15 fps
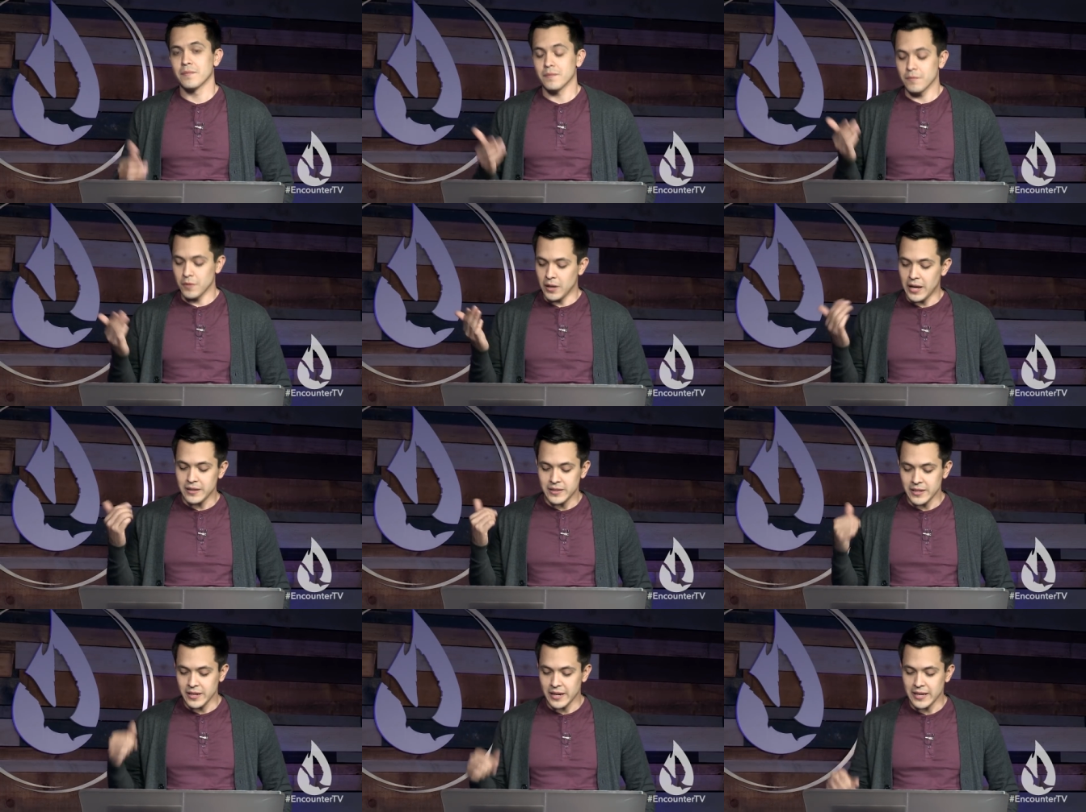Well, I
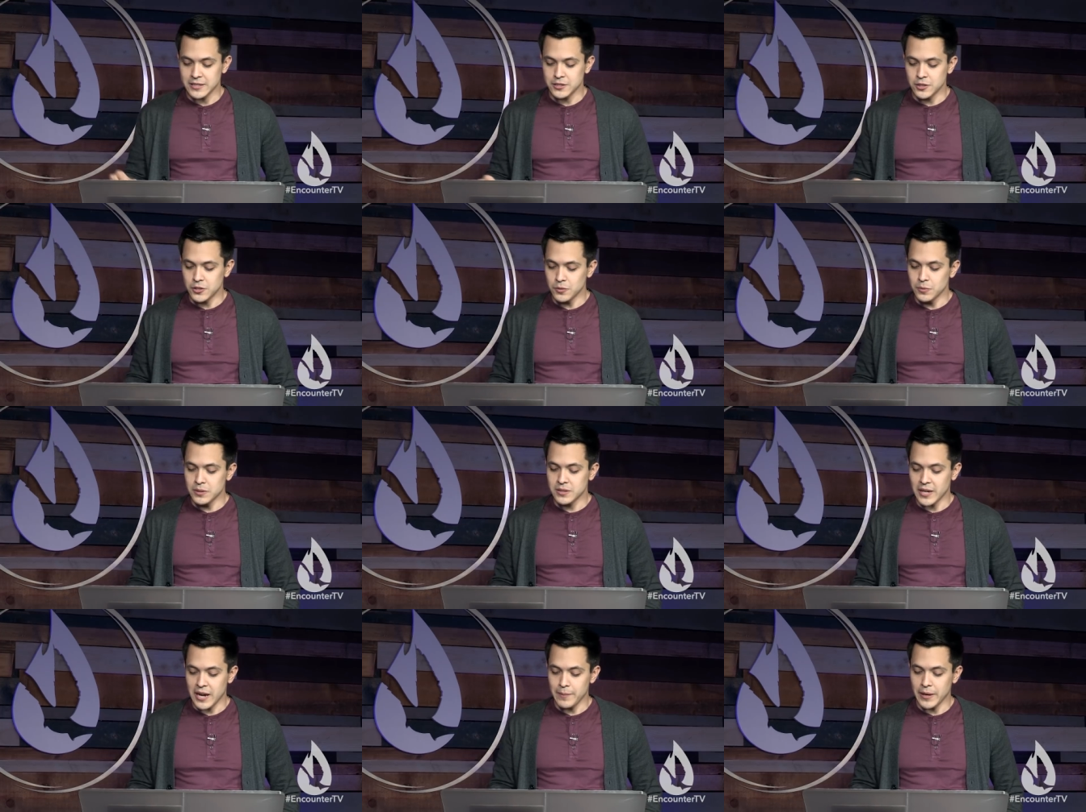think it has to do with
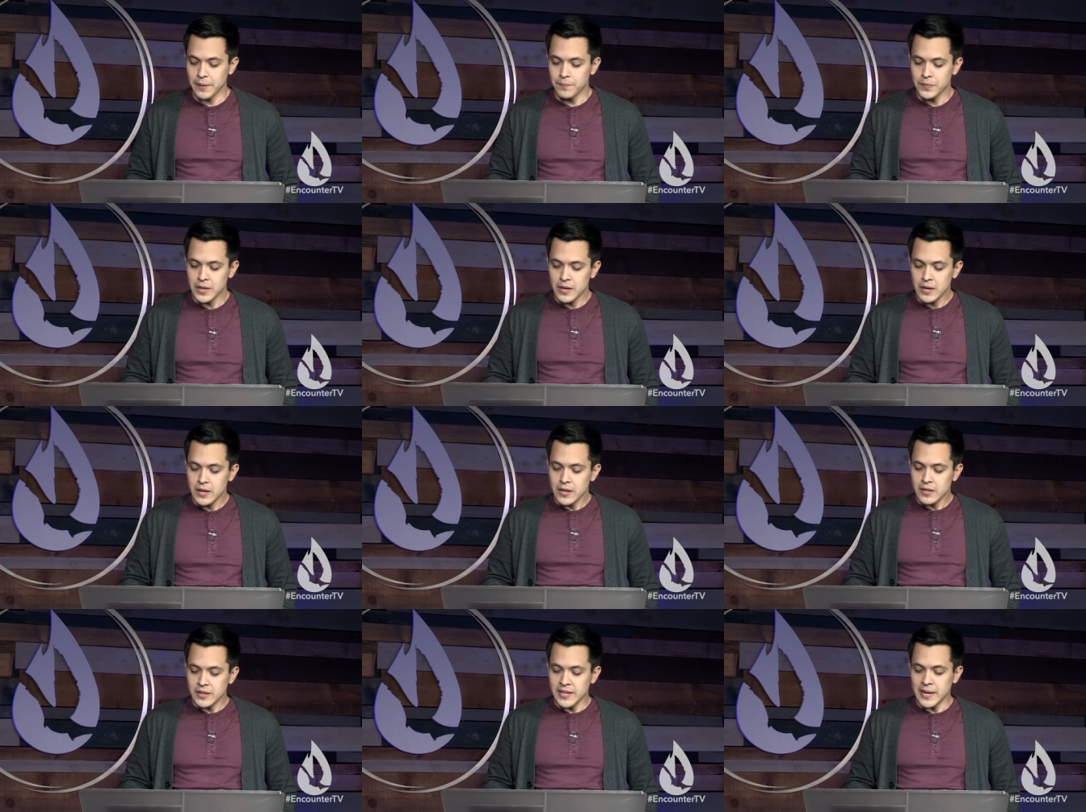timing.
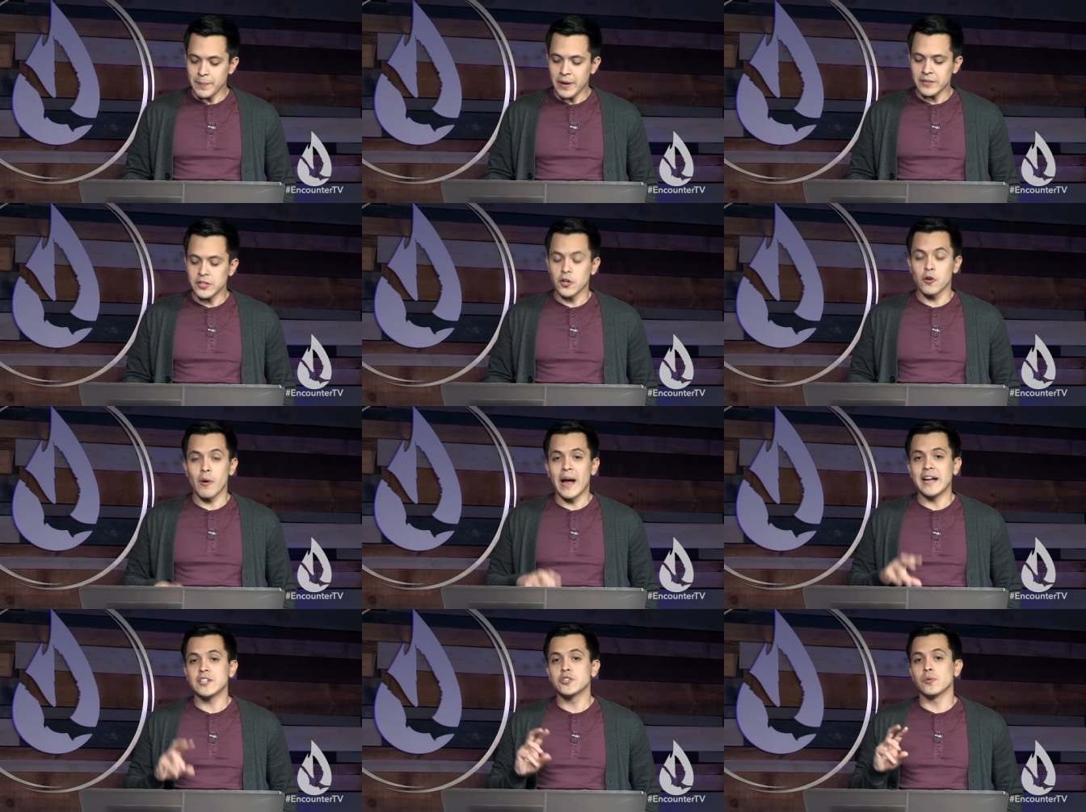Think about the
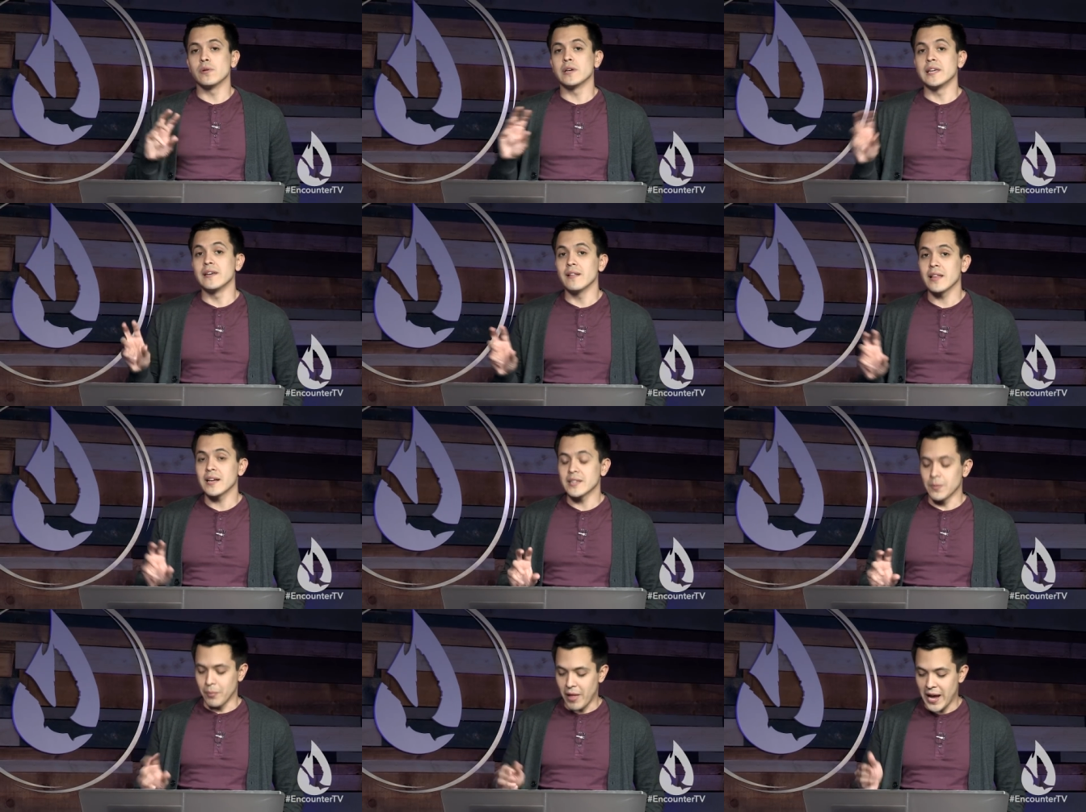gradual healing of
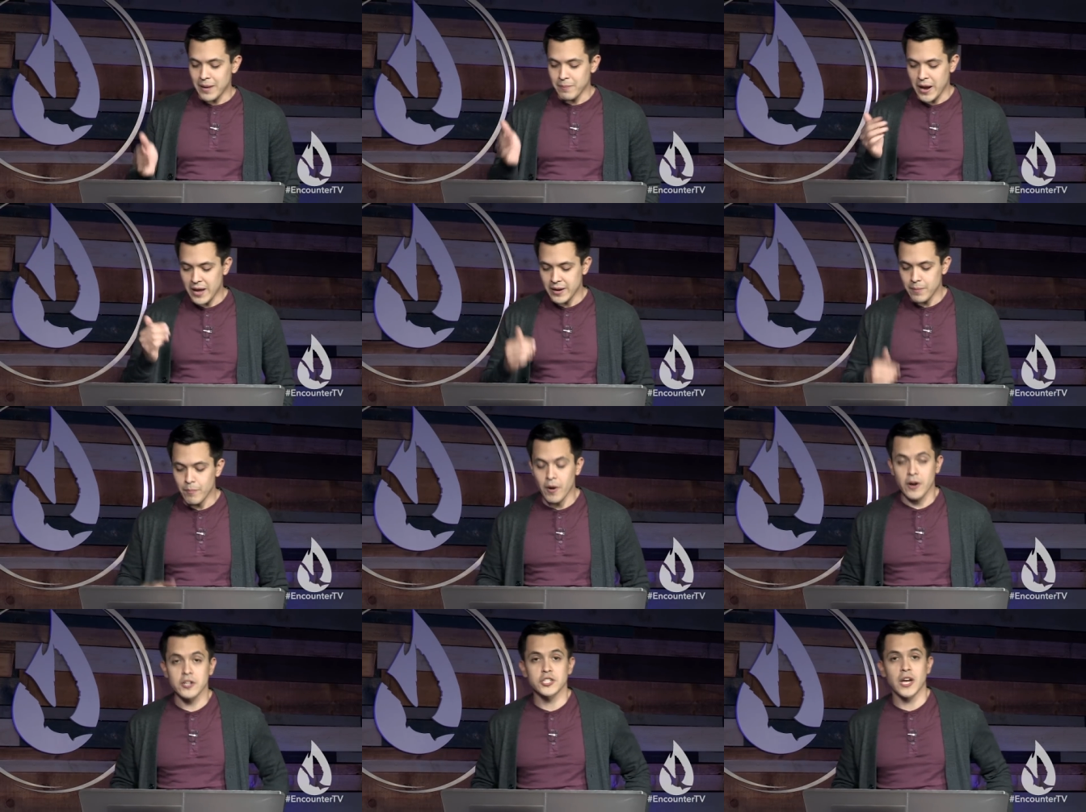the blind man in
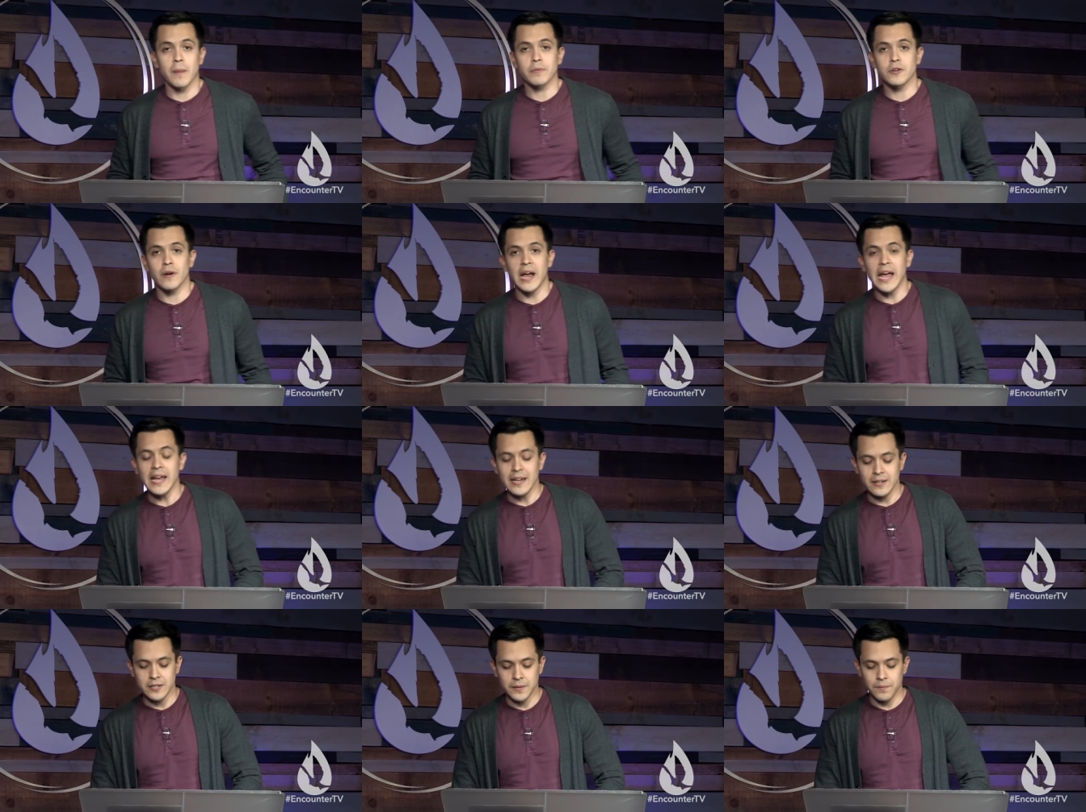Mark chapter
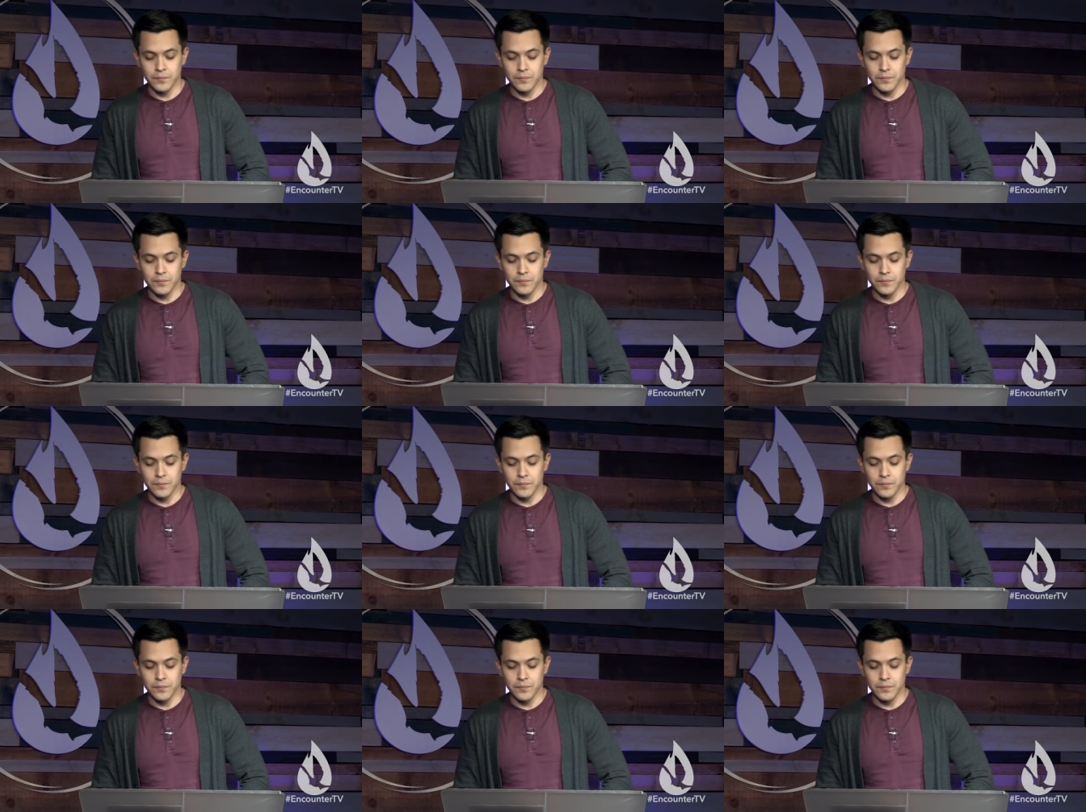8.